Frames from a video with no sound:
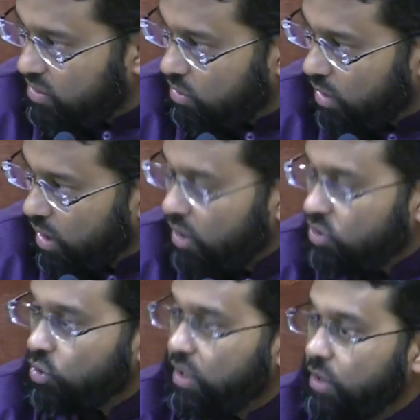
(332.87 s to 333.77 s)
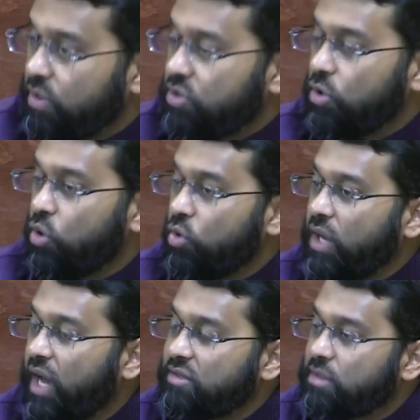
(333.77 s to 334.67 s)
you. So he was known
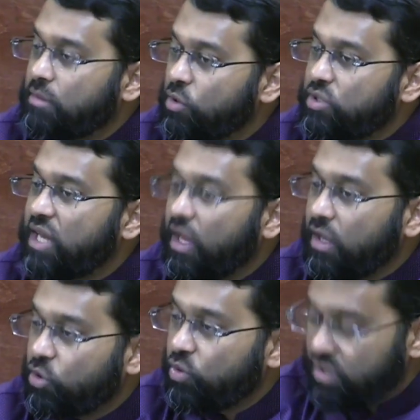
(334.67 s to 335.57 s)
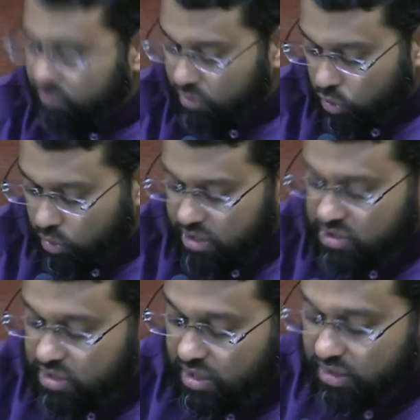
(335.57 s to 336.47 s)
as the most eloquent of the
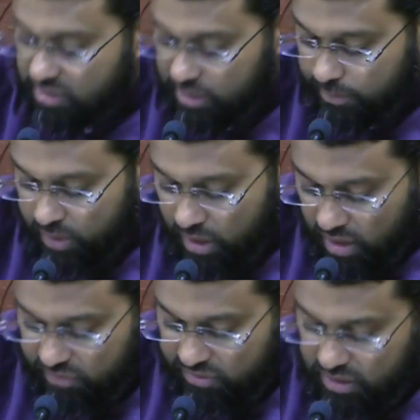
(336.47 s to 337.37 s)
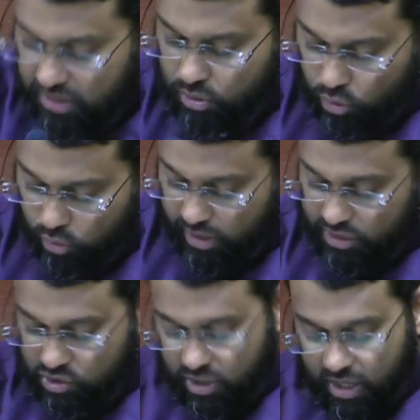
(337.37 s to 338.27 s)
Quraysh, the Khatib of the
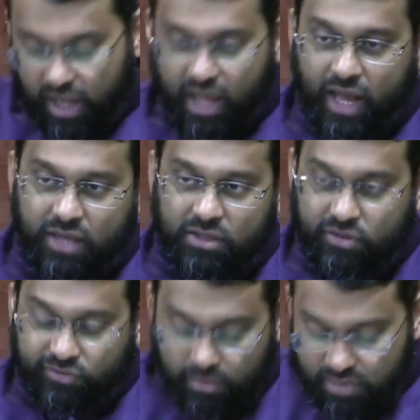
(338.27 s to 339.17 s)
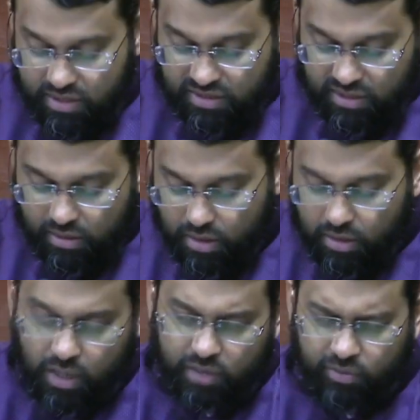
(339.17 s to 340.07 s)
Quraysh. And from the seerah
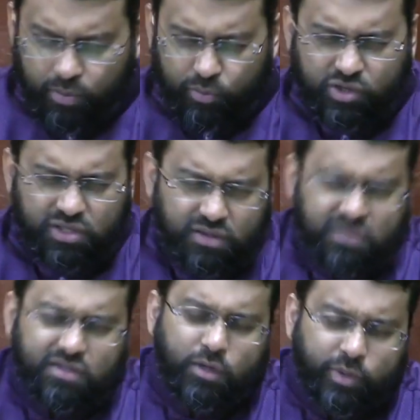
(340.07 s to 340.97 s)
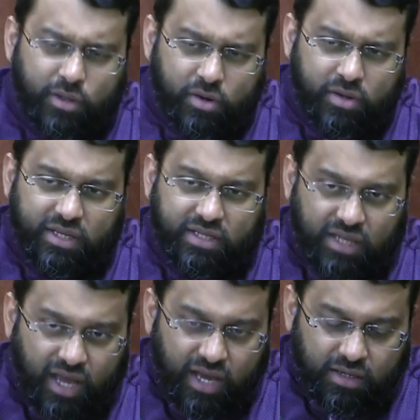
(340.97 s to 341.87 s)
and from the books of the seerah, we learn that he
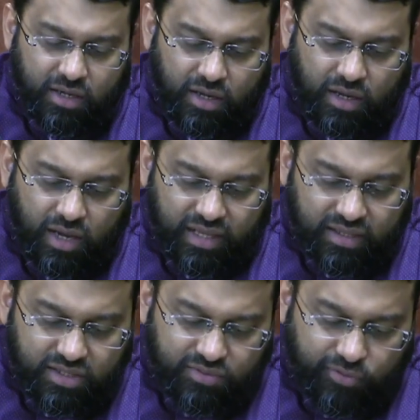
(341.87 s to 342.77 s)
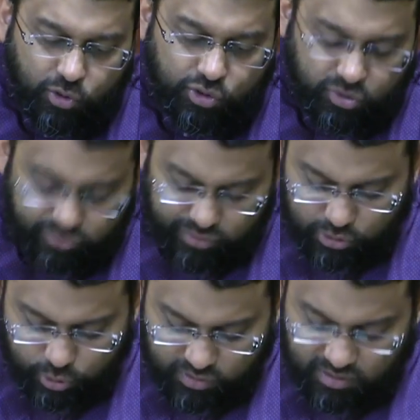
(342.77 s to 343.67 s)
had at least four children,
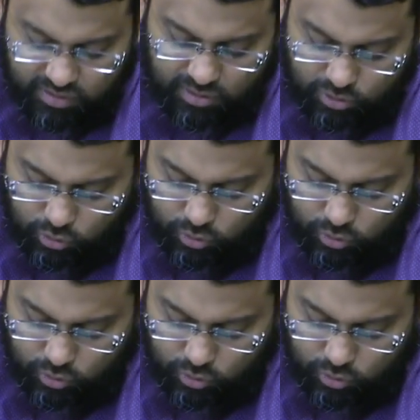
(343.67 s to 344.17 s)
two sons and two